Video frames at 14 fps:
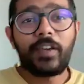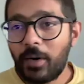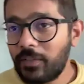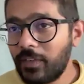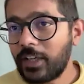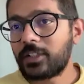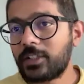amount
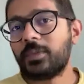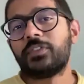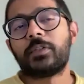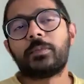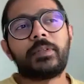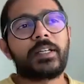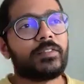of customer
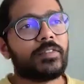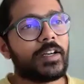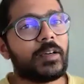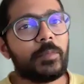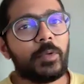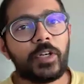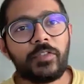footprint, a fair
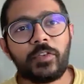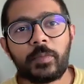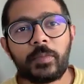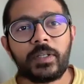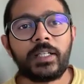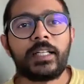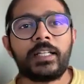community
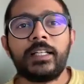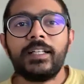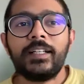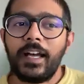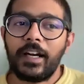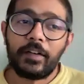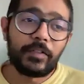footprint.
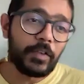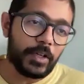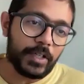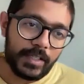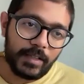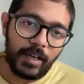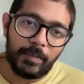And of
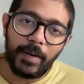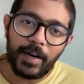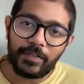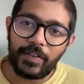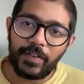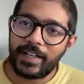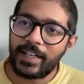course, a
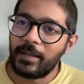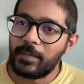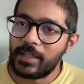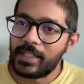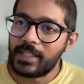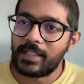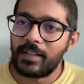part of our team
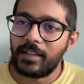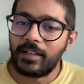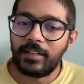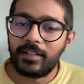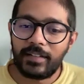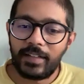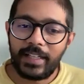is
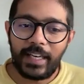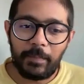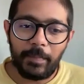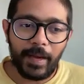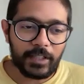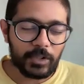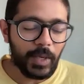in
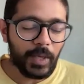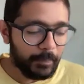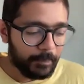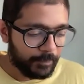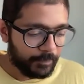APAC as well.